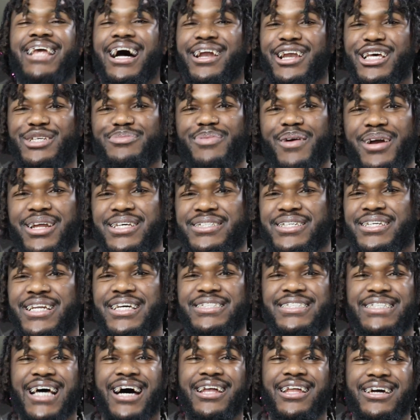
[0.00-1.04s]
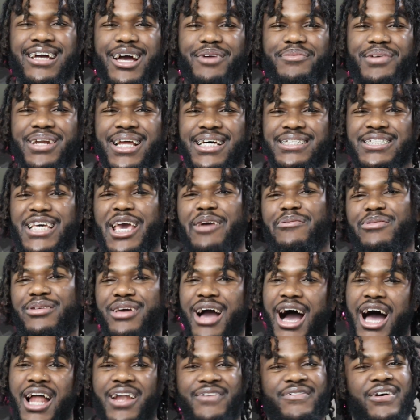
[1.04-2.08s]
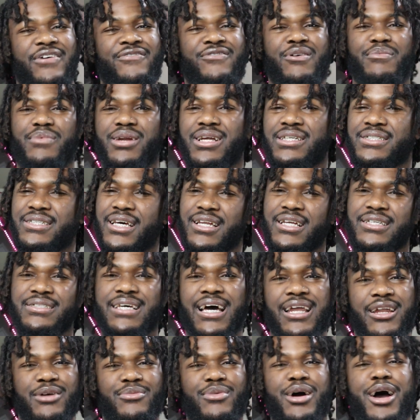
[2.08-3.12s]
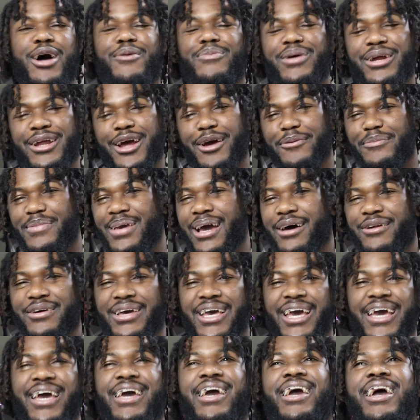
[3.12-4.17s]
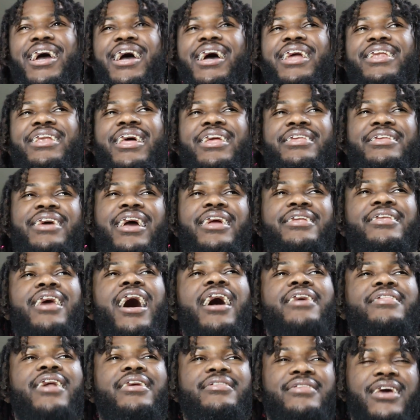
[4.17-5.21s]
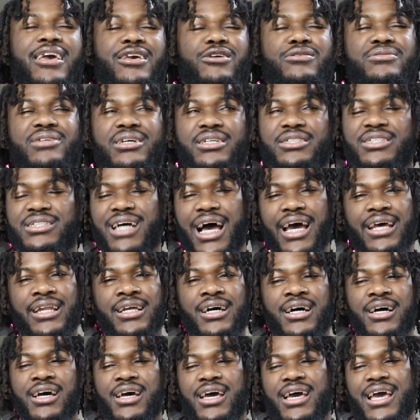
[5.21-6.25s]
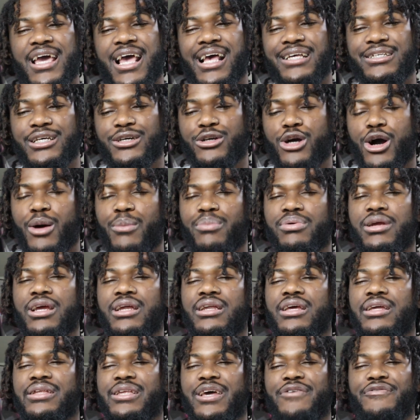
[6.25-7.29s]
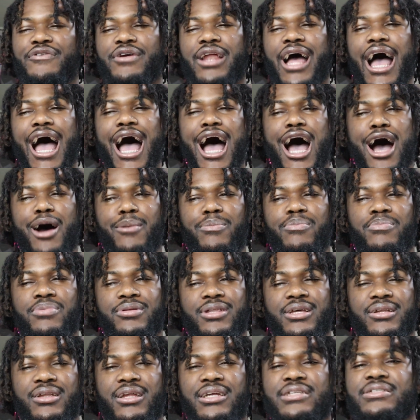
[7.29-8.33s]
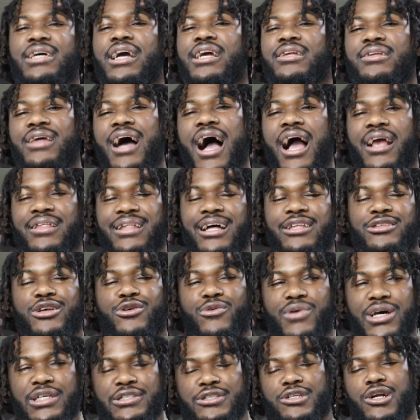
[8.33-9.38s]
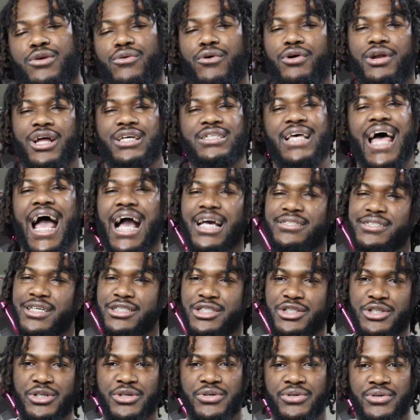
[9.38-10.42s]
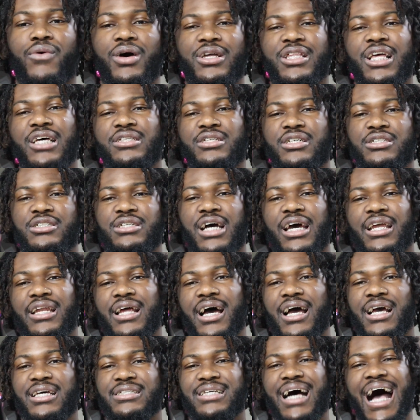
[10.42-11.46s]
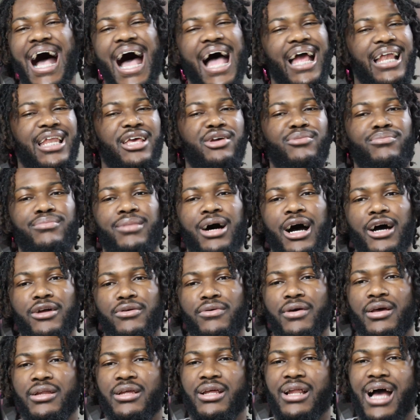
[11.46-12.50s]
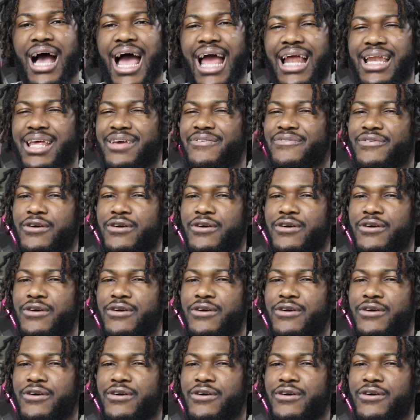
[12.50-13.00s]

now this part is gonna sound like I'm an escaped convict from an insane asylum, but hear me out, okay? The TikTok that they use in China is a completely different app than the TikTok that the rest of the world has access to. The one that's in China is highly moderated, highly